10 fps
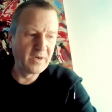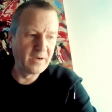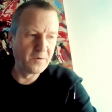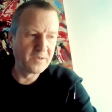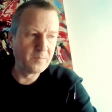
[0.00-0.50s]

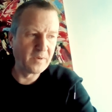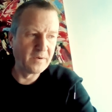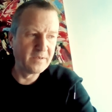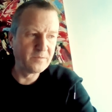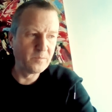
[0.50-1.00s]

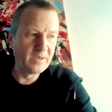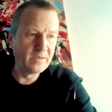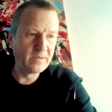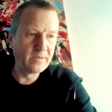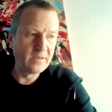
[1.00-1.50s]
preoccupied
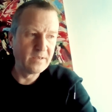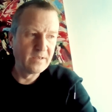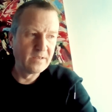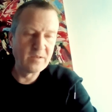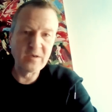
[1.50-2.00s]
with
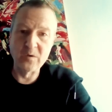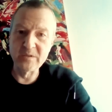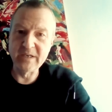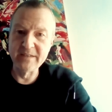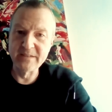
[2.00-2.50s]
the
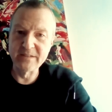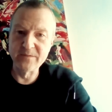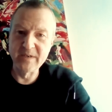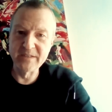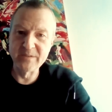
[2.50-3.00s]

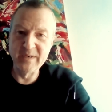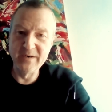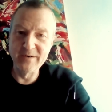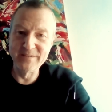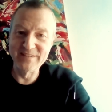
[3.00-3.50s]
contents of
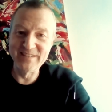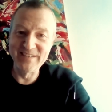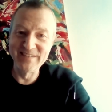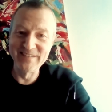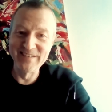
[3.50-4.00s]

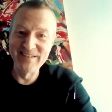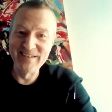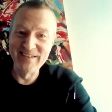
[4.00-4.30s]
experiences.